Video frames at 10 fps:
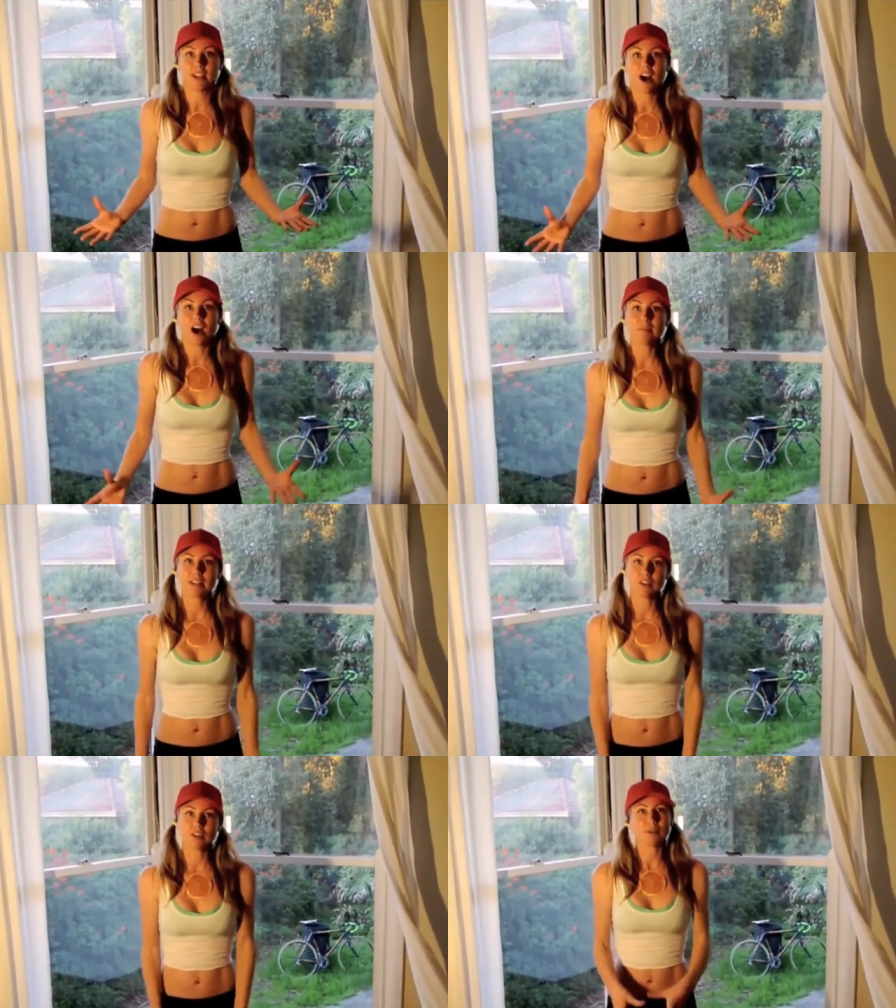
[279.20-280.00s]
I've been
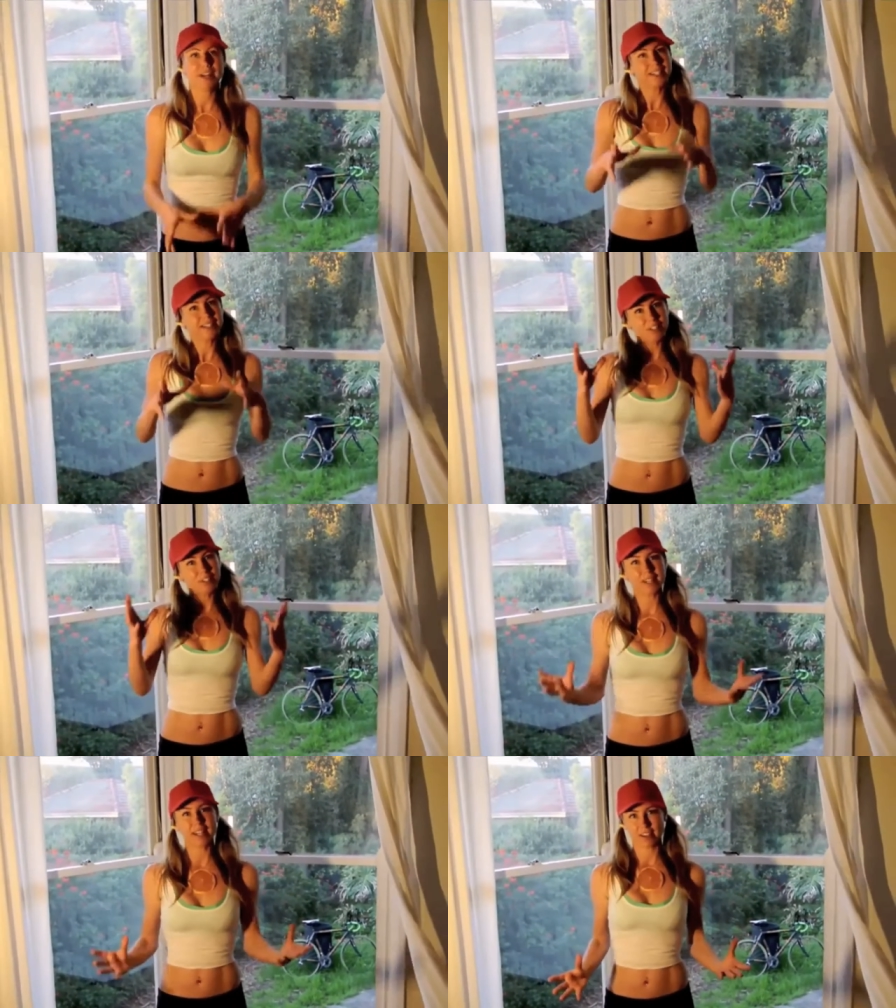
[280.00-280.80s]
incorporating a little
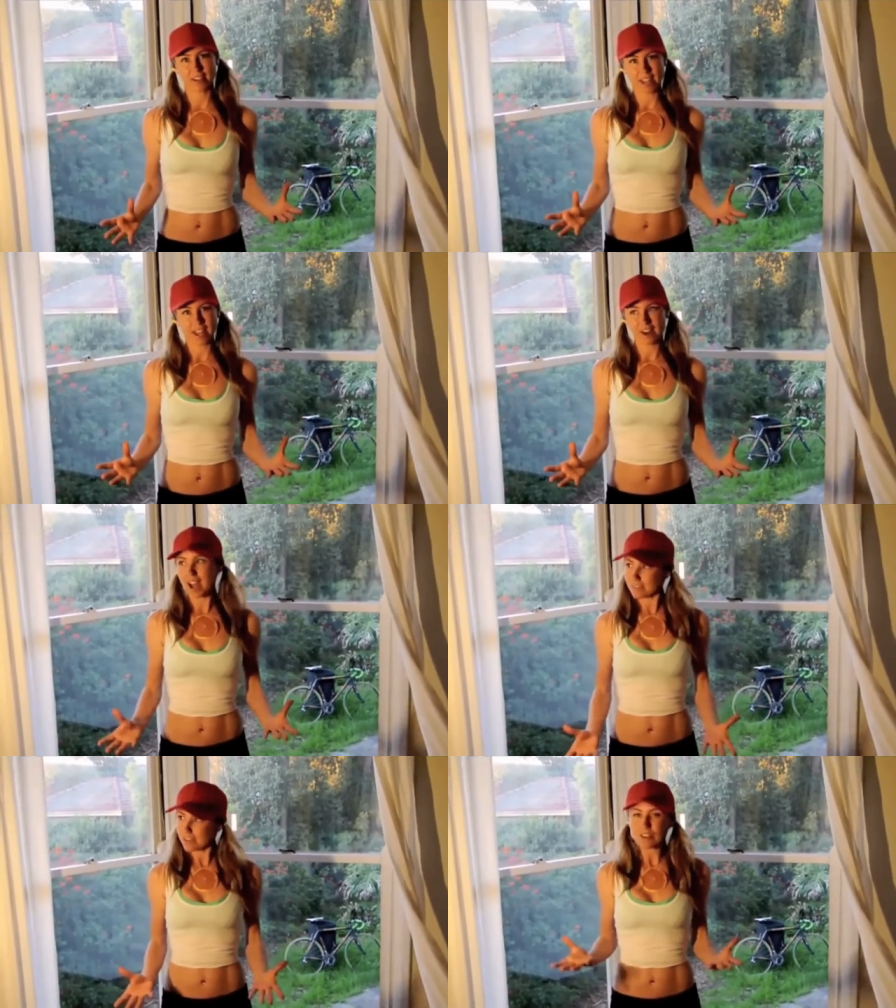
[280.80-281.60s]
bit here and there, and
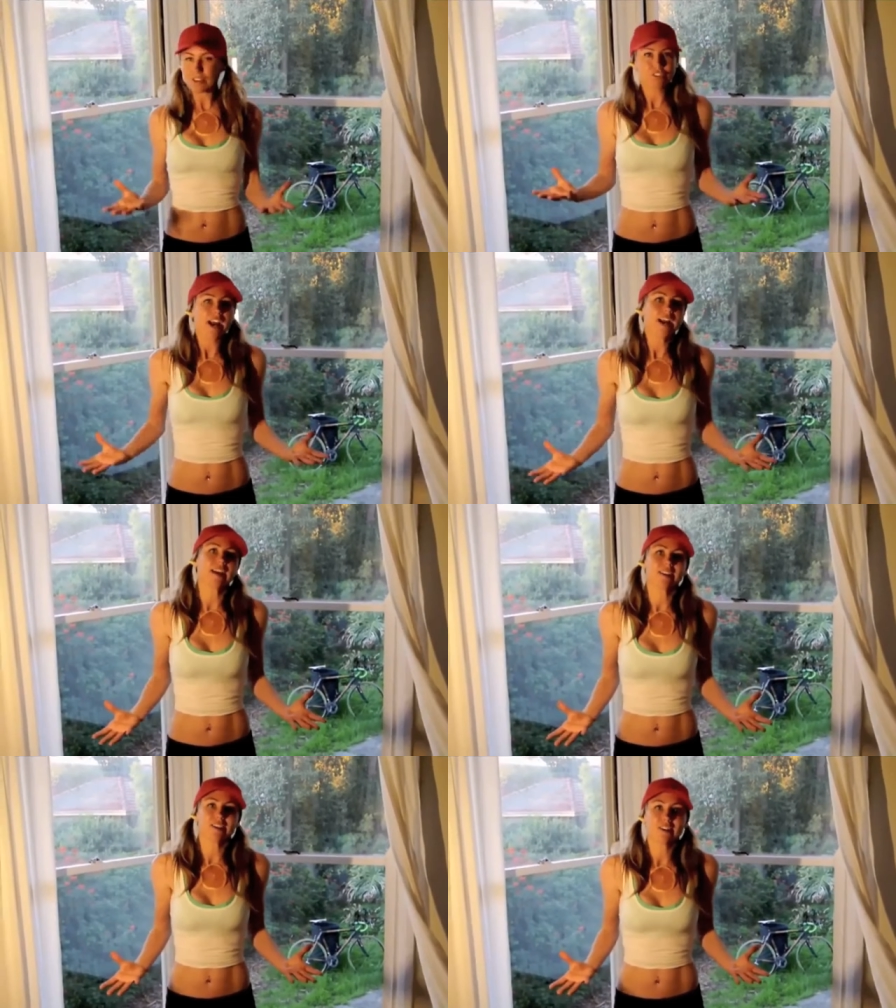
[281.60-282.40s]
I feel
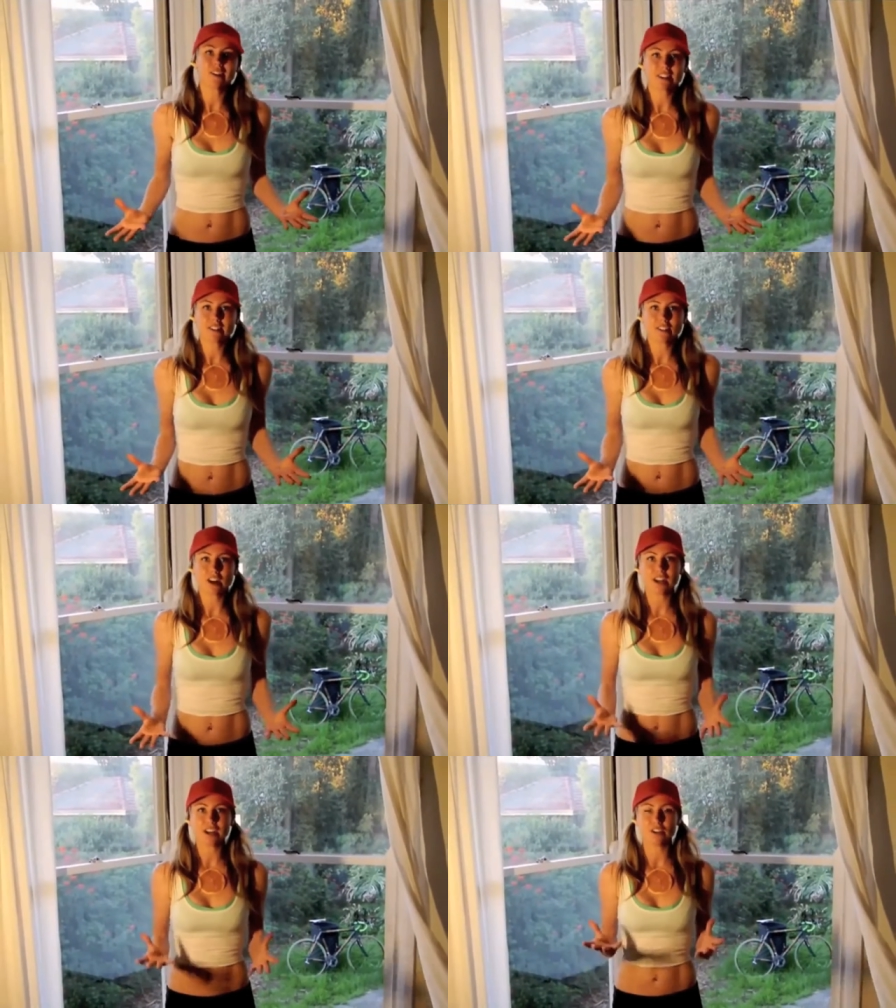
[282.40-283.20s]
great. You know, there's
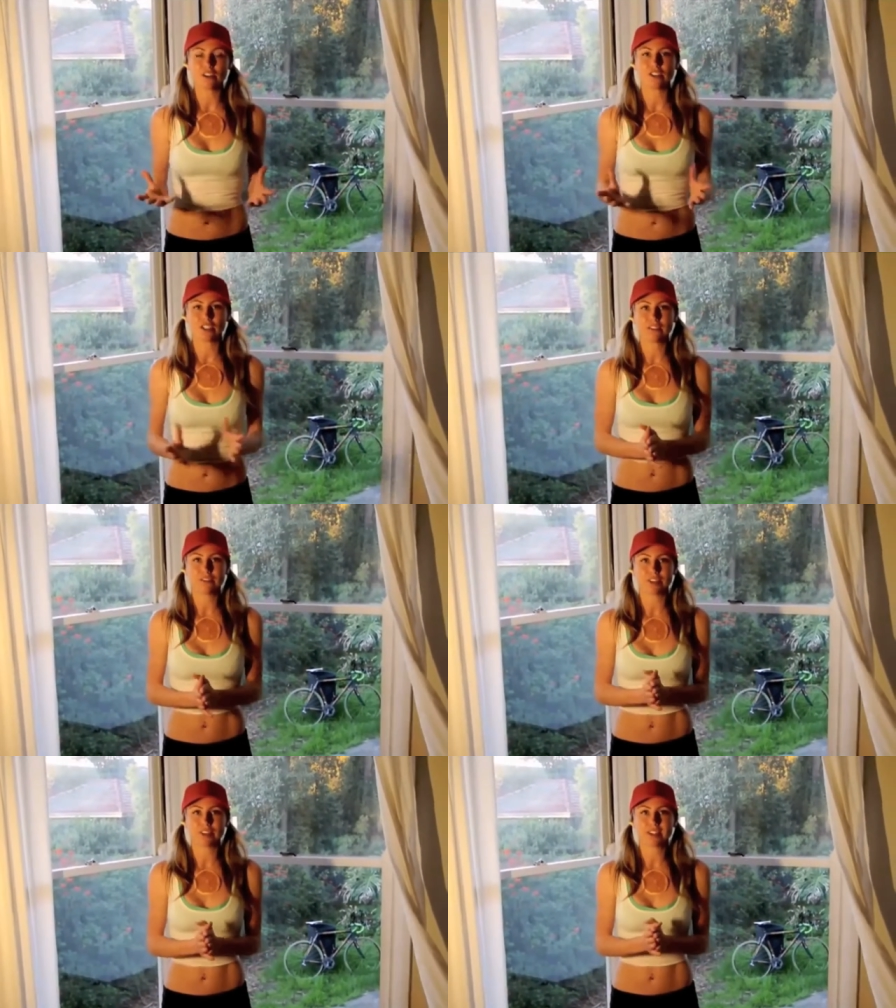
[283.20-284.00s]
not a huge
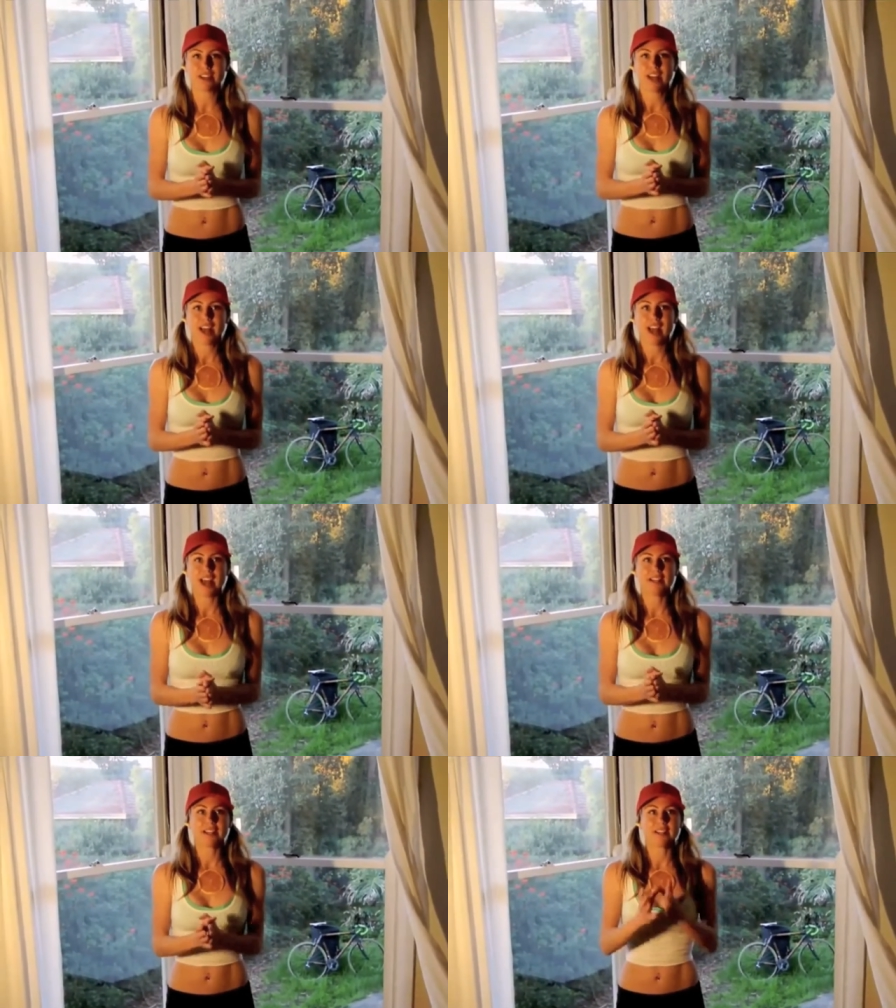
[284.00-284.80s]
difference,
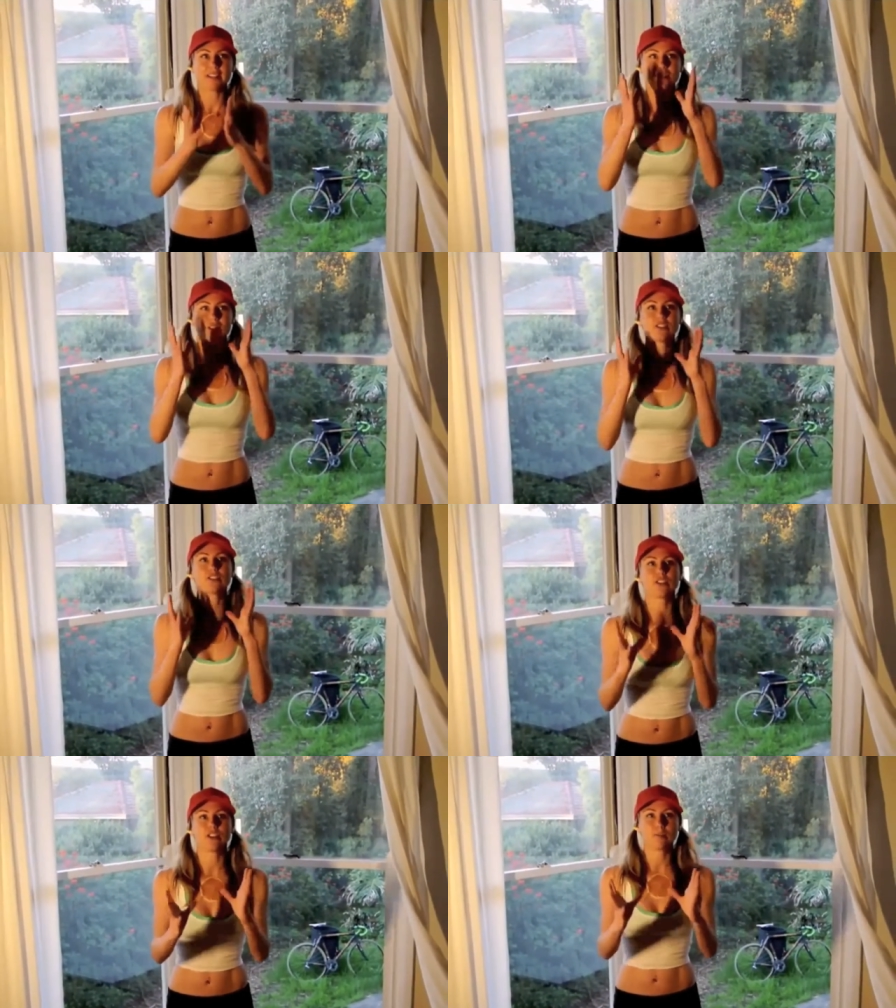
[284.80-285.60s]
and it's
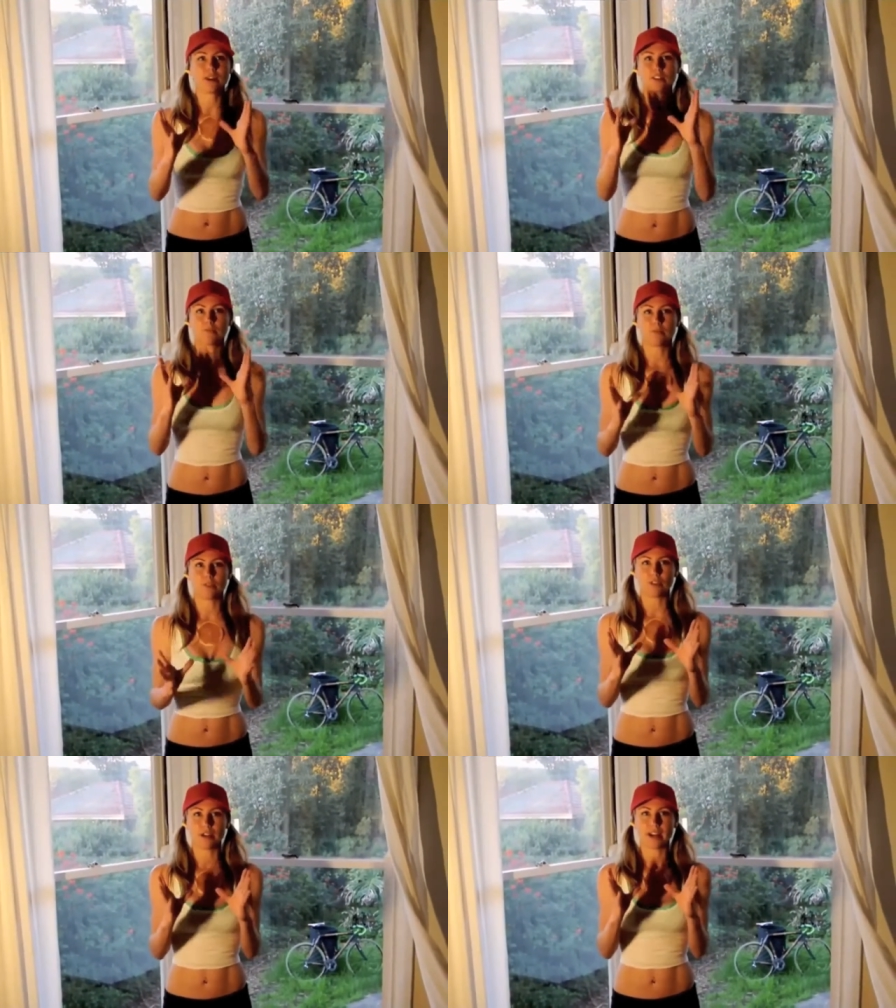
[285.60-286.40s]
just so much
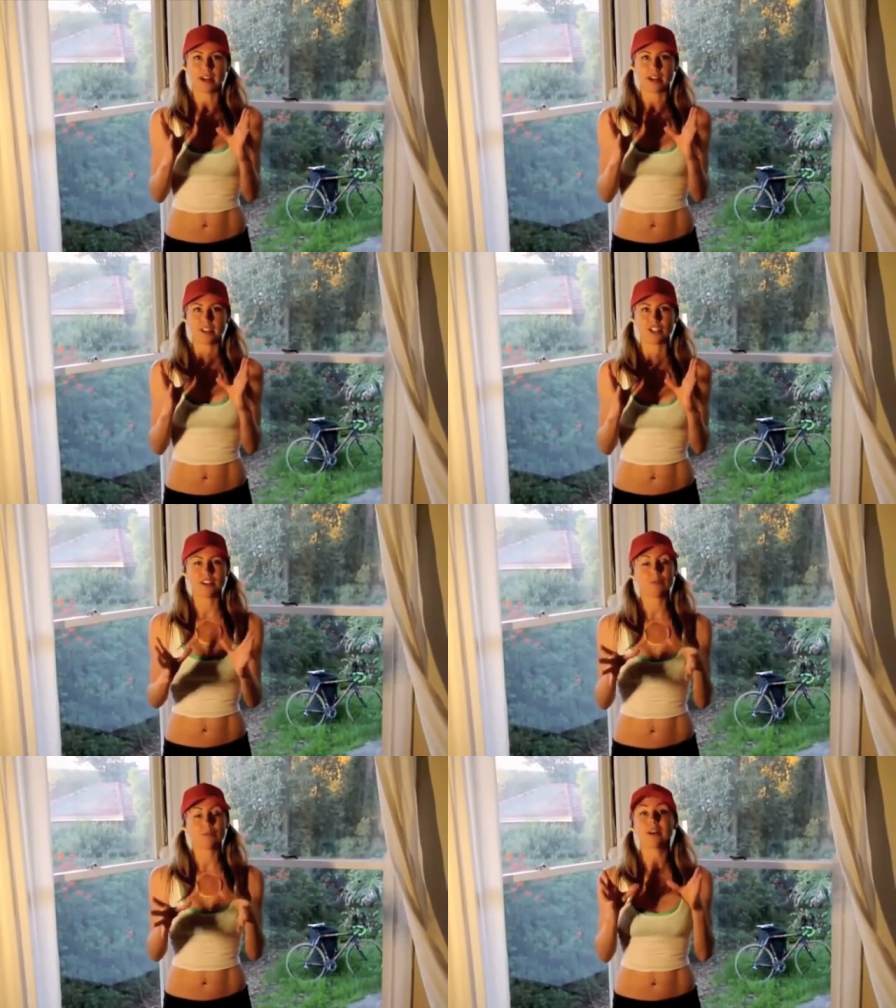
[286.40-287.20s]
more
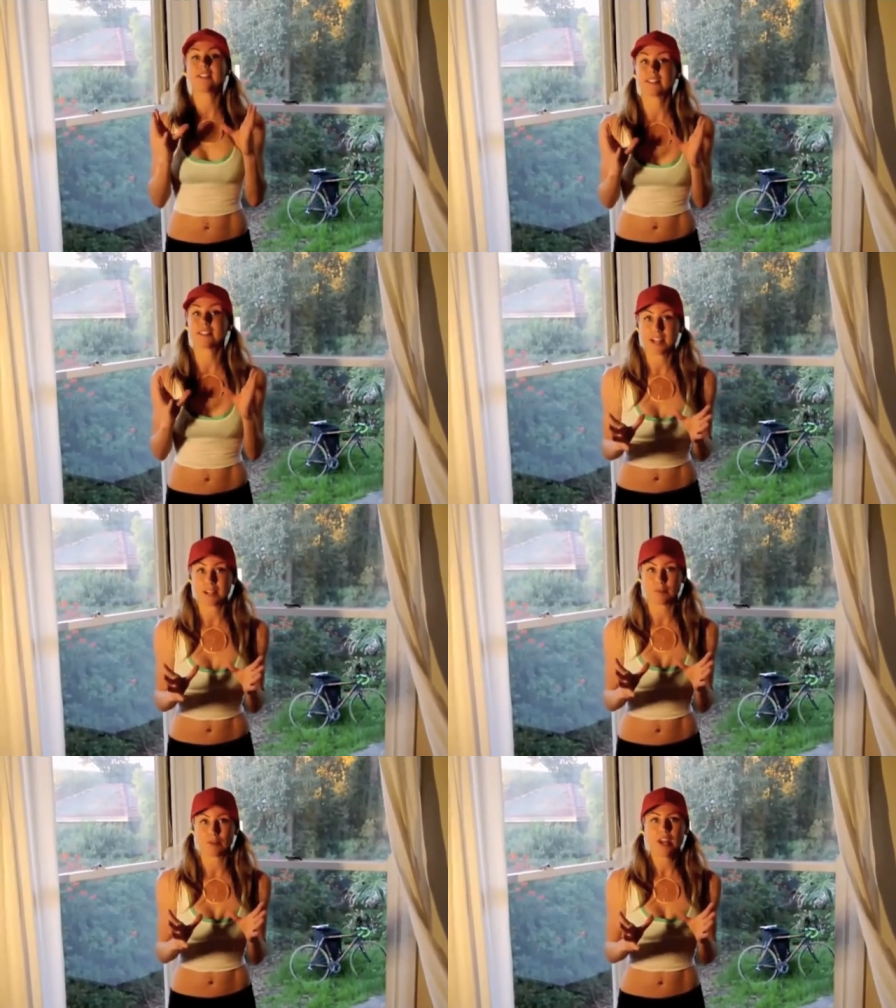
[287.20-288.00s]
achievable and
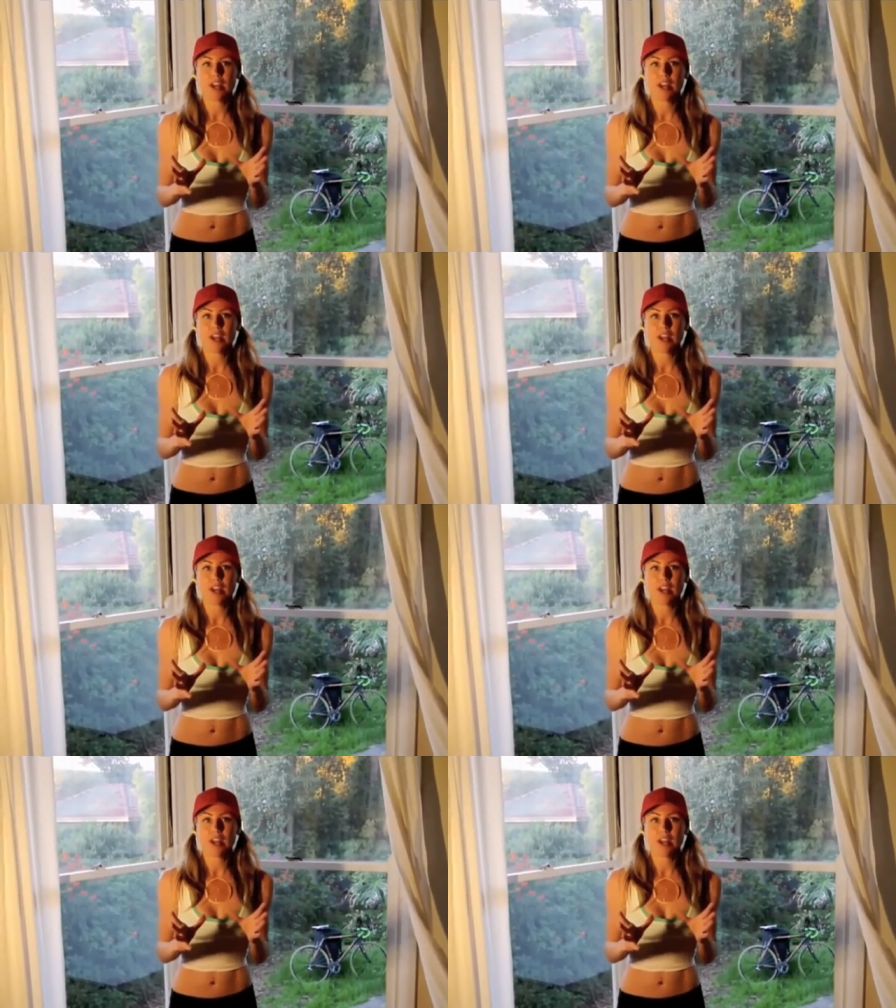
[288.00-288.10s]
sustainable.